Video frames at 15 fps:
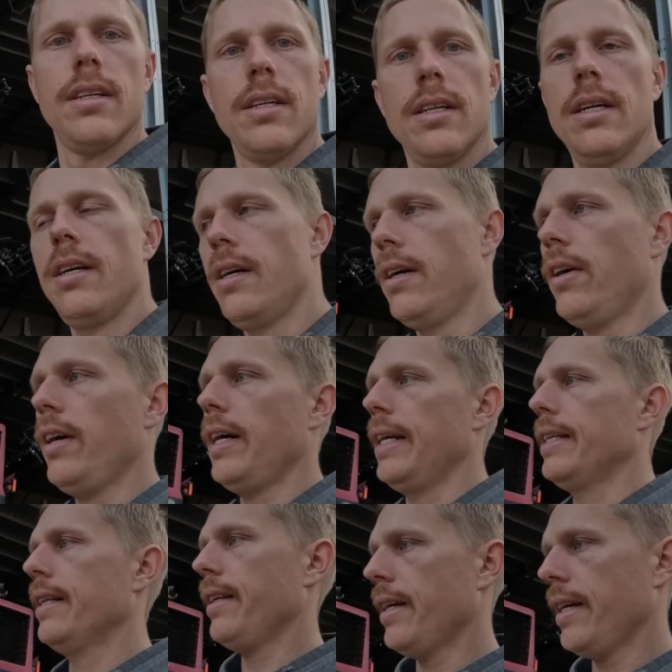
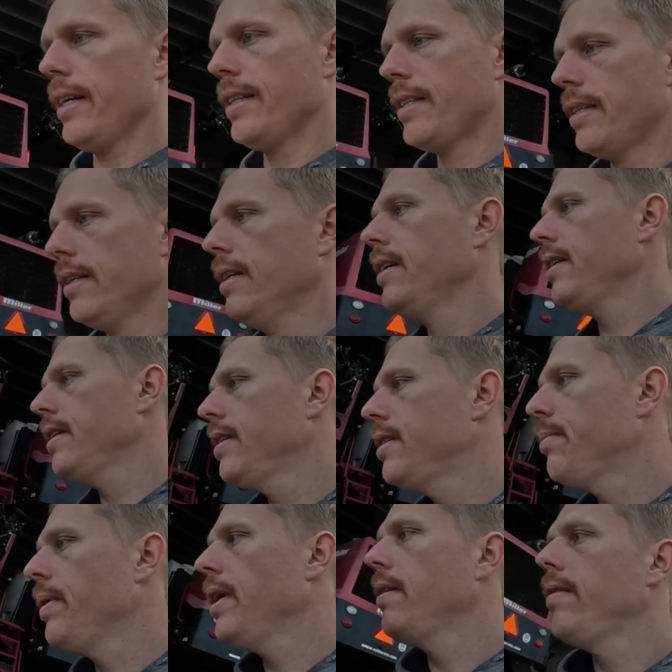Alright, that is
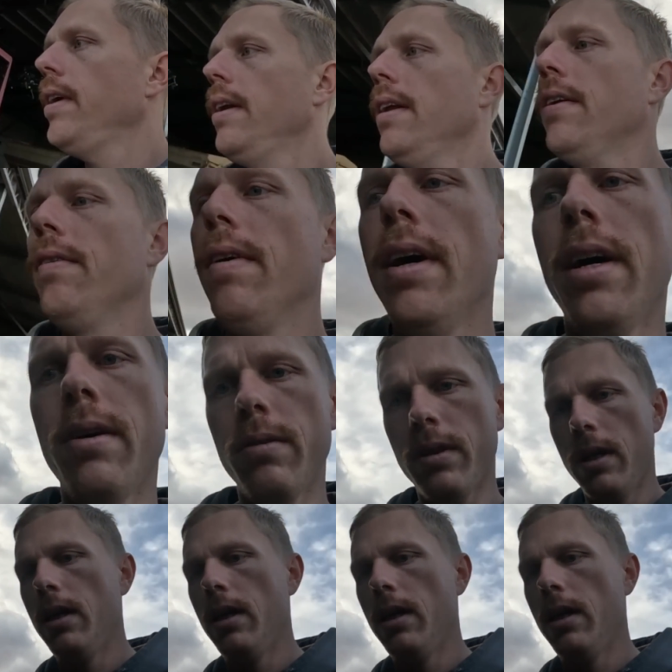about ready to roll.